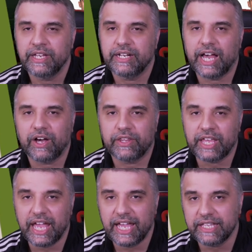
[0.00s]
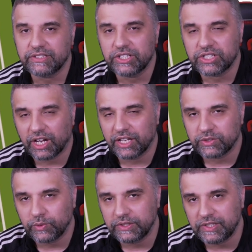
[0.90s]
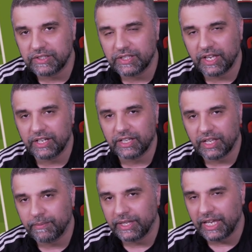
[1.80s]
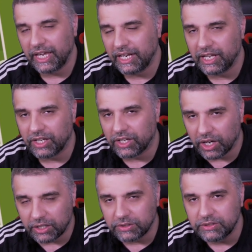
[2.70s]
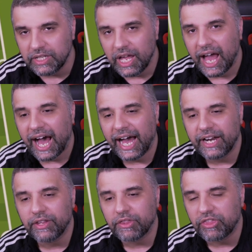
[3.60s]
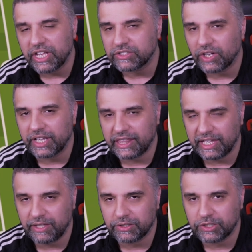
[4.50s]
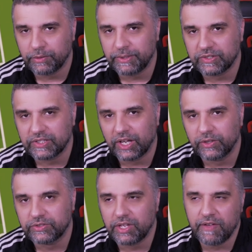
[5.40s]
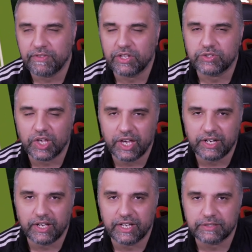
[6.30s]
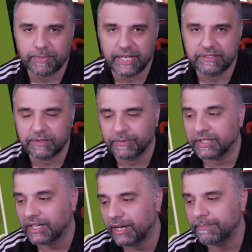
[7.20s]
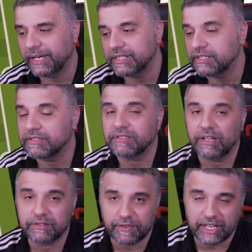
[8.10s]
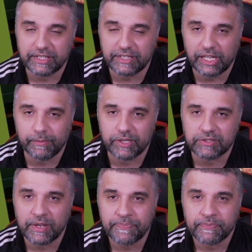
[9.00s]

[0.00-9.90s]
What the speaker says: Now, there is a chance we see Turner coming in goal. I don't think so. I think it'll still be Sells, even though Turner has played some of the cup matches. So has Vlachodimos.